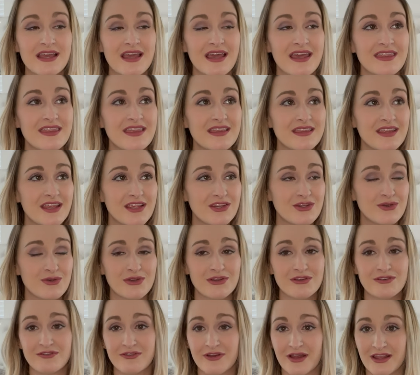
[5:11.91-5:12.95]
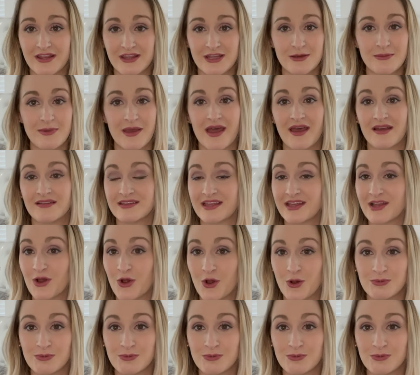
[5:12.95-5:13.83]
I think that you can find them at like Home